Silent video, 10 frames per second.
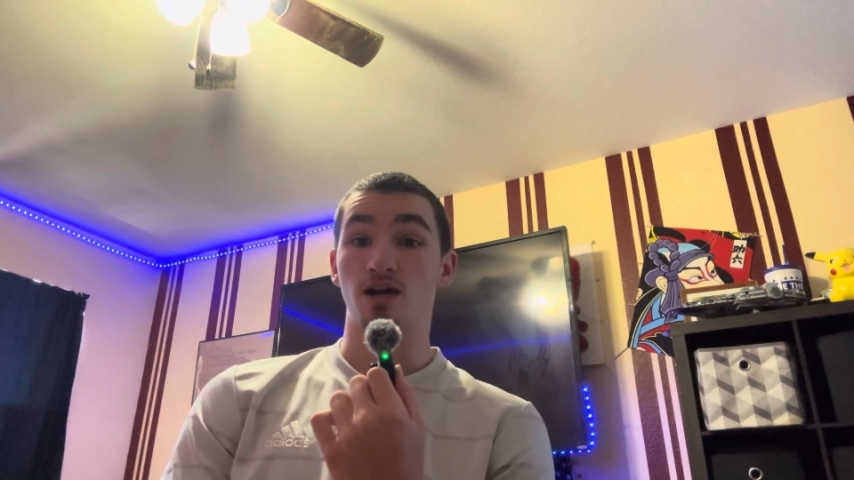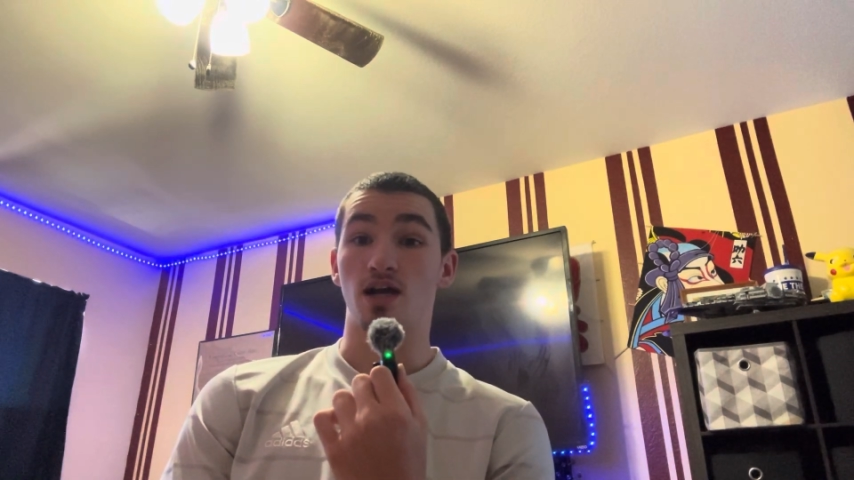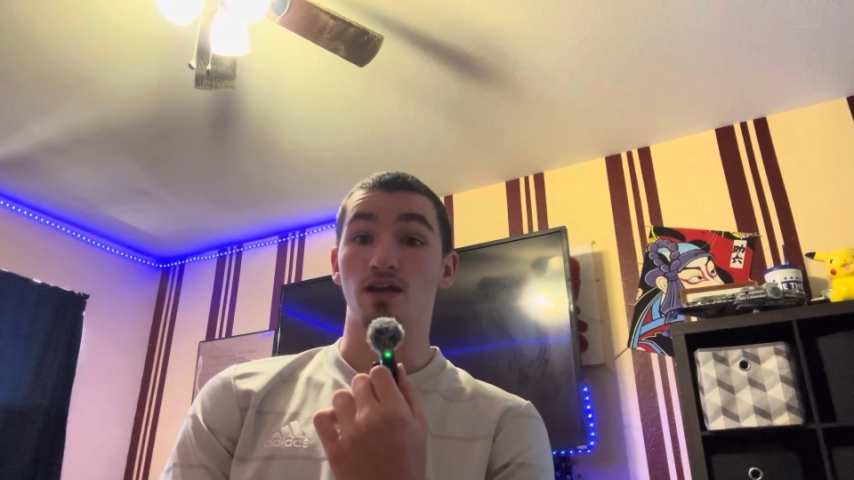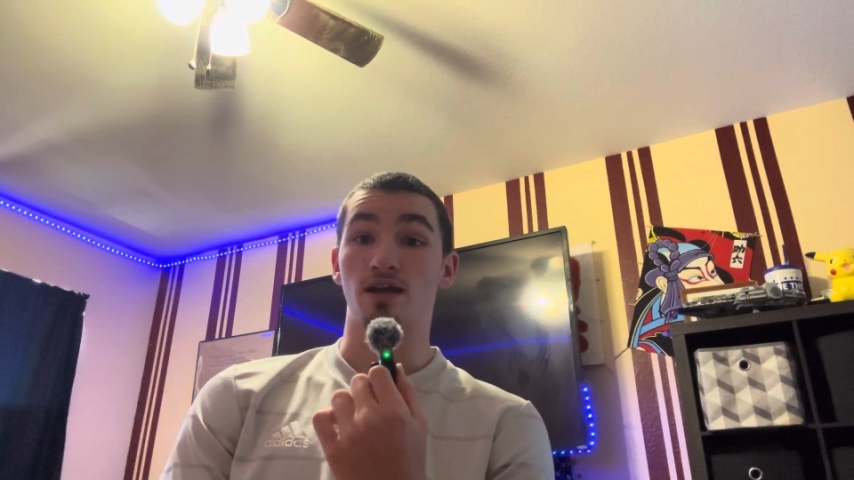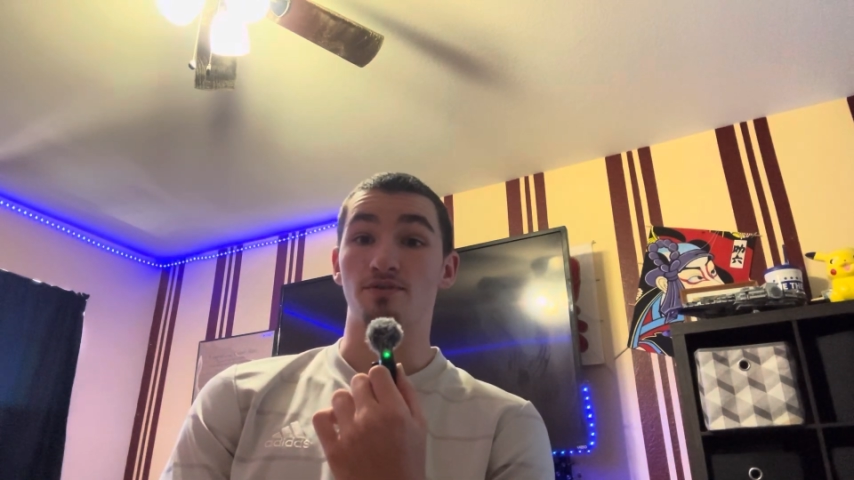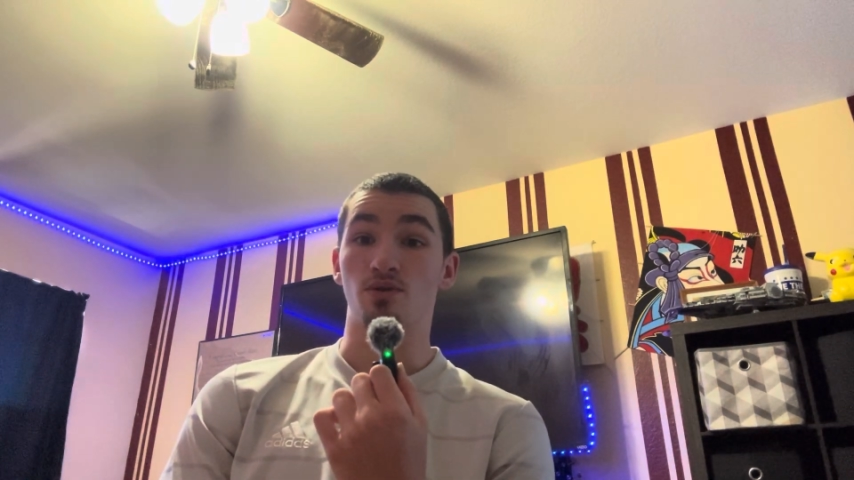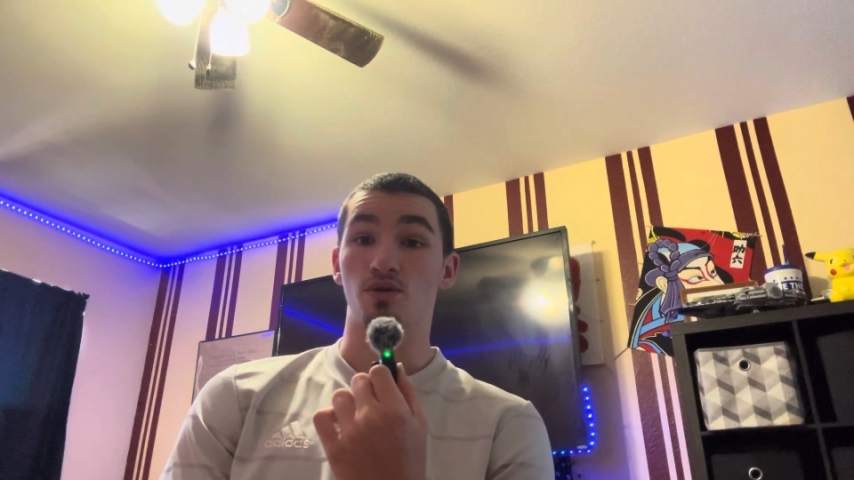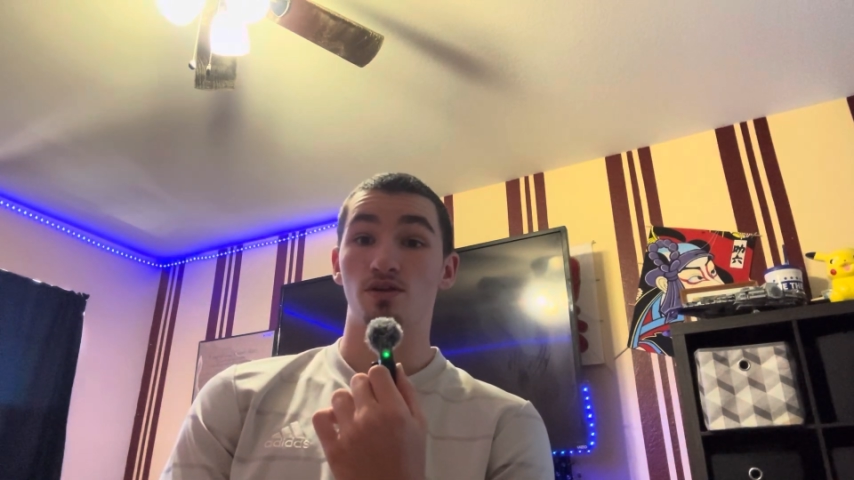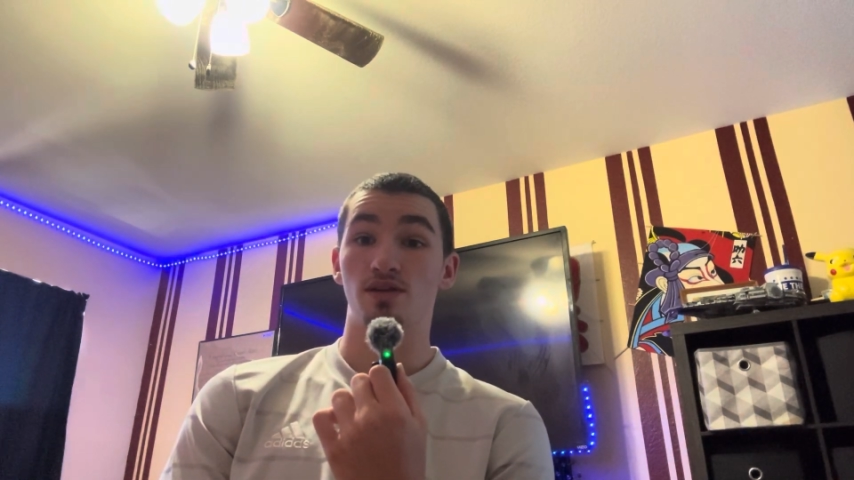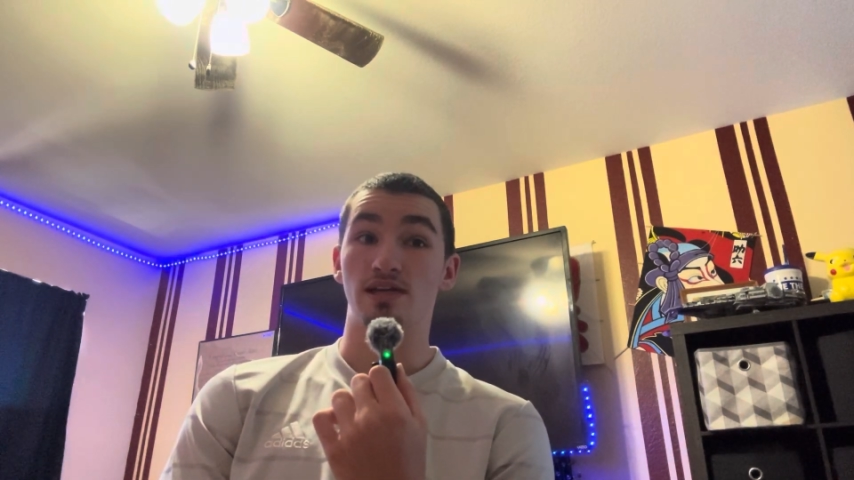I have it
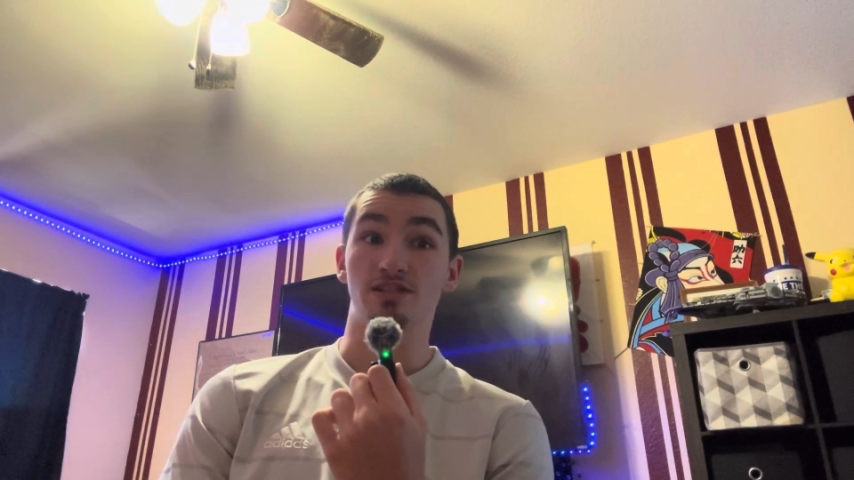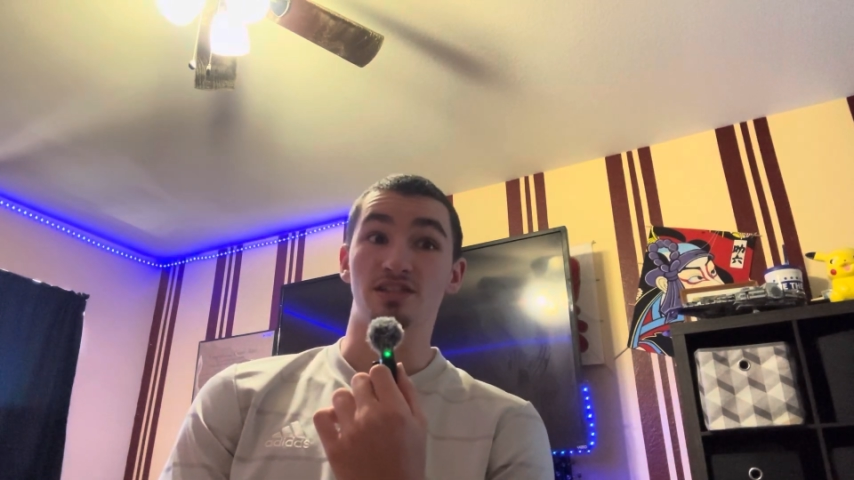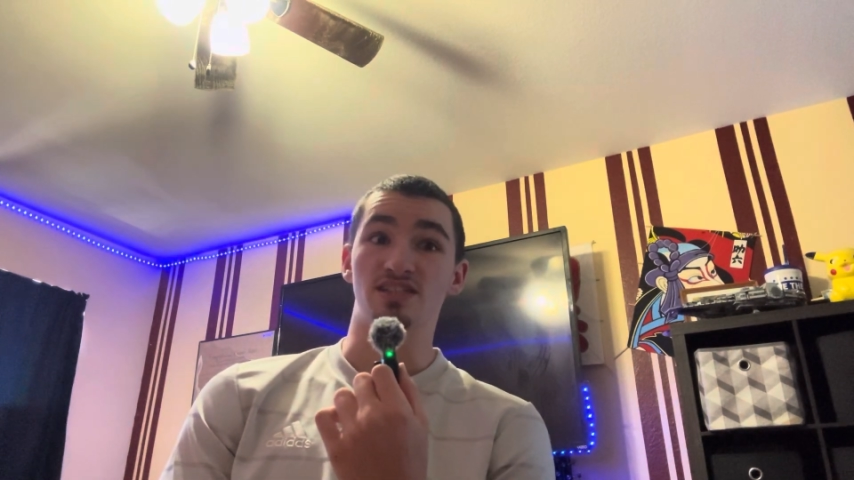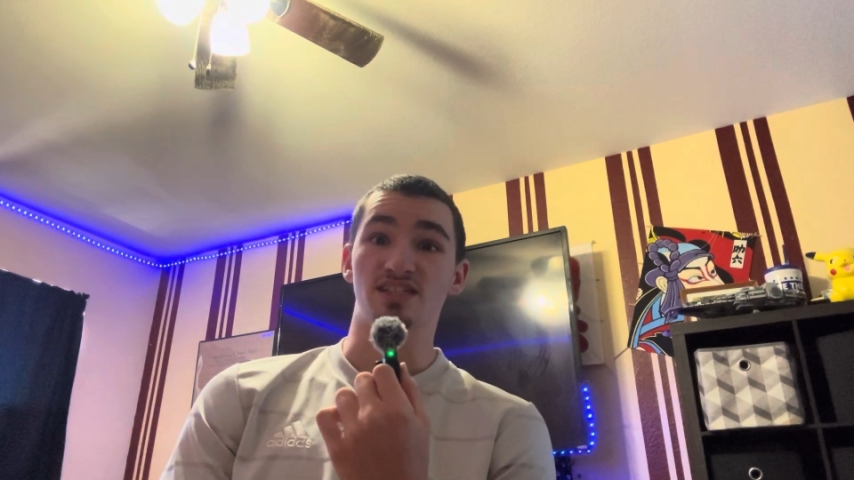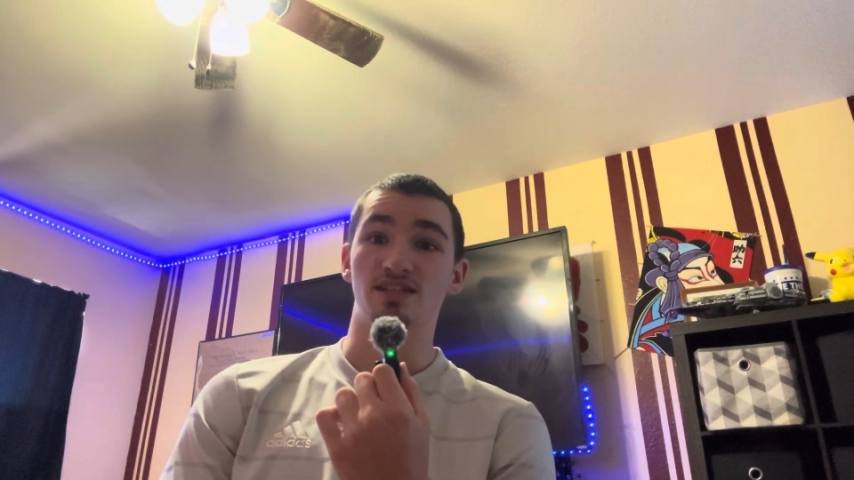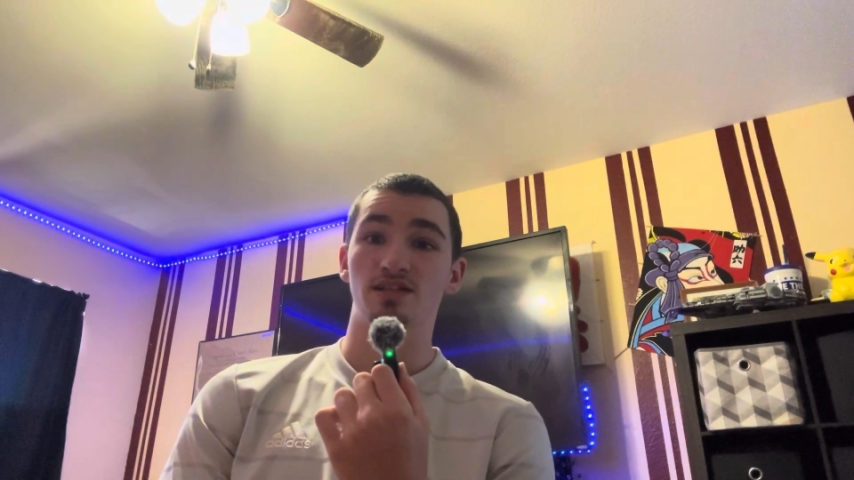ordered. You see it